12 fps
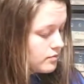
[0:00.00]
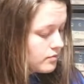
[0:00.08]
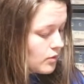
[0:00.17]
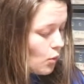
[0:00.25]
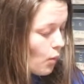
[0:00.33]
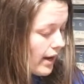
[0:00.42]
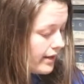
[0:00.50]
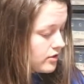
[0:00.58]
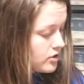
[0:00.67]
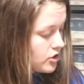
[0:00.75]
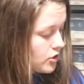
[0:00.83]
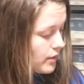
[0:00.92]

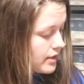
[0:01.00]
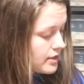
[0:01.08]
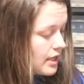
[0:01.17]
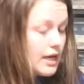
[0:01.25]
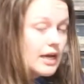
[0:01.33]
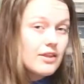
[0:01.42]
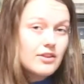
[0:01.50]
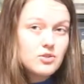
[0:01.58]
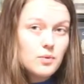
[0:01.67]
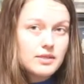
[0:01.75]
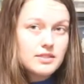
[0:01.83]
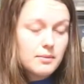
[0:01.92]
wires to it. This
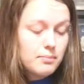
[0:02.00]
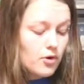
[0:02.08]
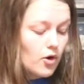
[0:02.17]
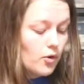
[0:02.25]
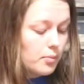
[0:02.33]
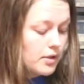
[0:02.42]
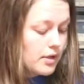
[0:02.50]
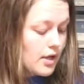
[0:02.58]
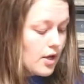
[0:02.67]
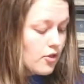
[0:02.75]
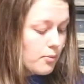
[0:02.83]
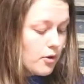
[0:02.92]
one is the probe.
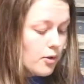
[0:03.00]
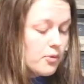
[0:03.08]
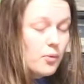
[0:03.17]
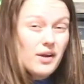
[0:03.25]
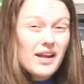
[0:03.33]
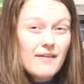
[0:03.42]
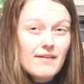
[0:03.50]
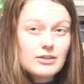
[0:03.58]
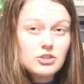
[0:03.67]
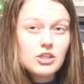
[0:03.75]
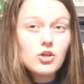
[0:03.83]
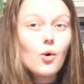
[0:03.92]
The probe you want to have
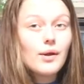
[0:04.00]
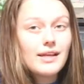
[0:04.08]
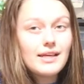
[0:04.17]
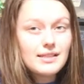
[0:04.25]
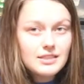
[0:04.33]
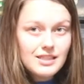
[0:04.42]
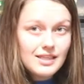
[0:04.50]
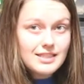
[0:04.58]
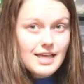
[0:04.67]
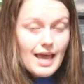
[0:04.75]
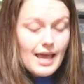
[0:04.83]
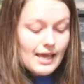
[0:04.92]
actually going into the
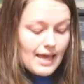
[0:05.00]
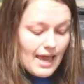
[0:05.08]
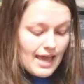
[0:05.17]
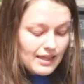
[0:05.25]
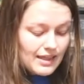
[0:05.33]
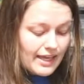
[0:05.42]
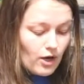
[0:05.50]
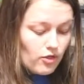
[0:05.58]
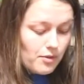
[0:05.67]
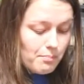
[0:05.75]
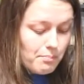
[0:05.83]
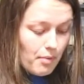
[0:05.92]
tank and laying on
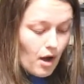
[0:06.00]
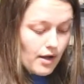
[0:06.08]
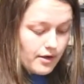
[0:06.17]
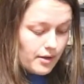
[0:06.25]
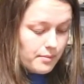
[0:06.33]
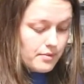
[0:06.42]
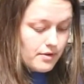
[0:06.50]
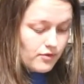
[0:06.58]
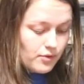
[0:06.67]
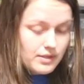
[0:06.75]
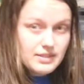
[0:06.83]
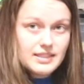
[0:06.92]
the bottom. If you
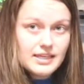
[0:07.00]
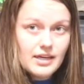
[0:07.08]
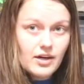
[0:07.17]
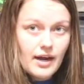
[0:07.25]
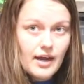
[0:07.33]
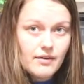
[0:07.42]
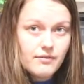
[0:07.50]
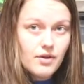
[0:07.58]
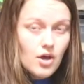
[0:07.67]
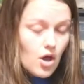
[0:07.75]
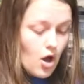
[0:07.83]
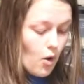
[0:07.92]
can see here, I have
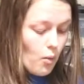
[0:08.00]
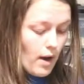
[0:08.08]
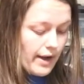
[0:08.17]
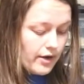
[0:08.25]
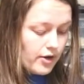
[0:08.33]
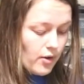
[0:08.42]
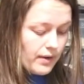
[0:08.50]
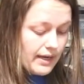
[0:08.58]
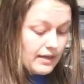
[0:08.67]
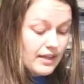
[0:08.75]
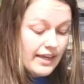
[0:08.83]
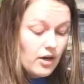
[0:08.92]
a wire going
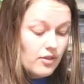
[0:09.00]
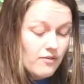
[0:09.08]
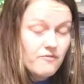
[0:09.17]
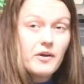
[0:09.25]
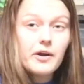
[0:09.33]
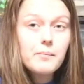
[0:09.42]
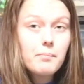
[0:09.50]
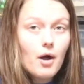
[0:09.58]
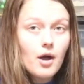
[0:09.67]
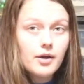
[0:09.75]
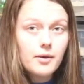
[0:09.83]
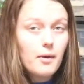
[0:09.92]
in, laying on the very
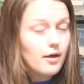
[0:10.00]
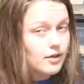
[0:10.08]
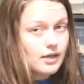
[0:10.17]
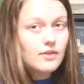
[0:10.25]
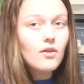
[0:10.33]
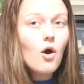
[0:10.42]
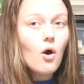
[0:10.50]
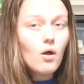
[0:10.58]
bottom underneath all